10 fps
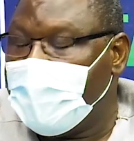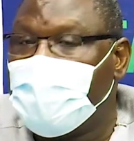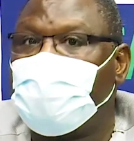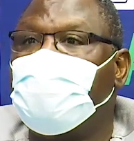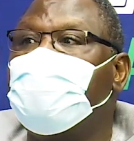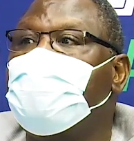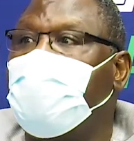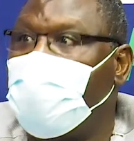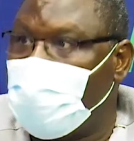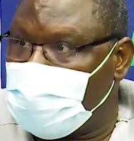to
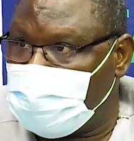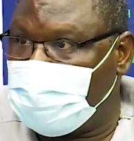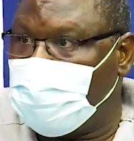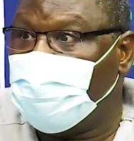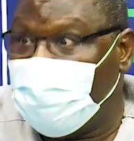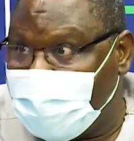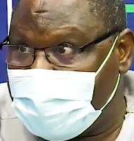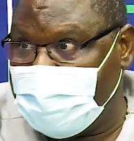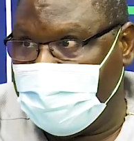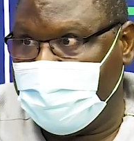host
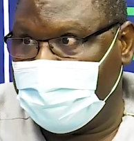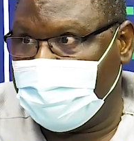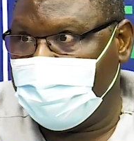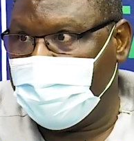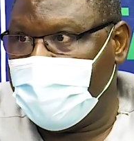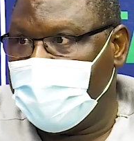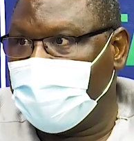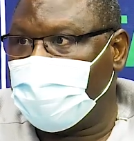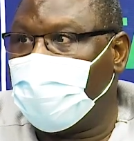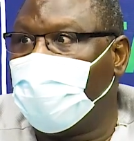universities.
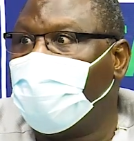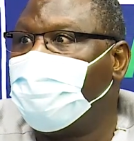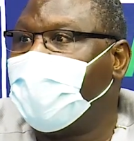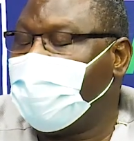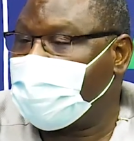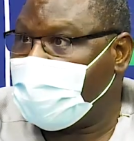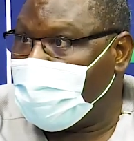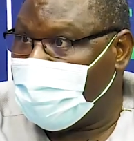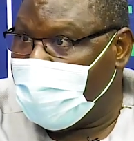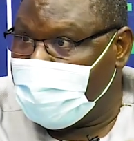So by
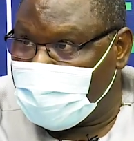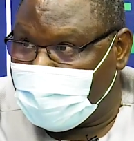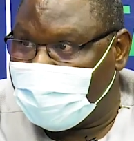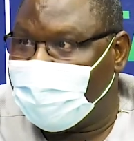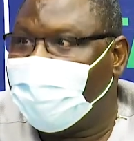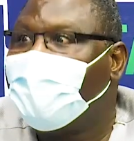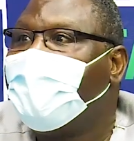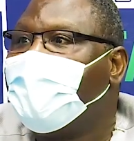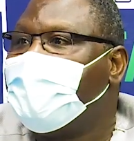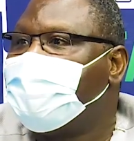establishing
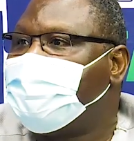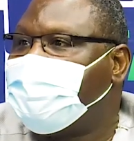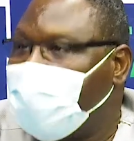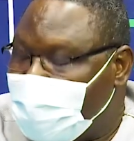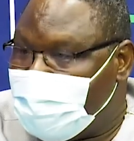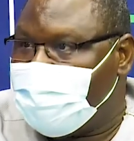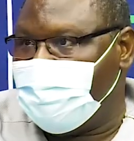10